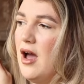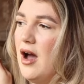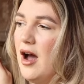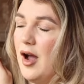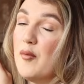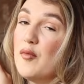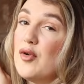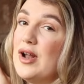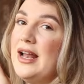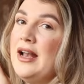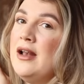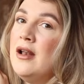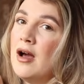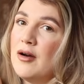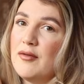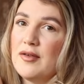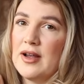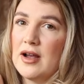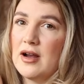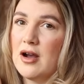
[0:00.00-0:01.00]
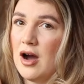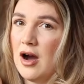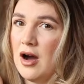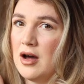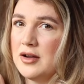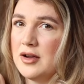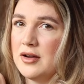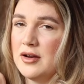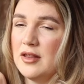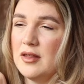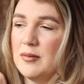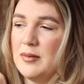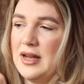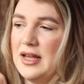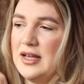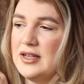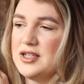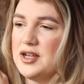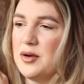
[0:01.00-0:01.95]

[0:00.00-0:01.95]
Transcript: I'm really loving a cardigan at the minute,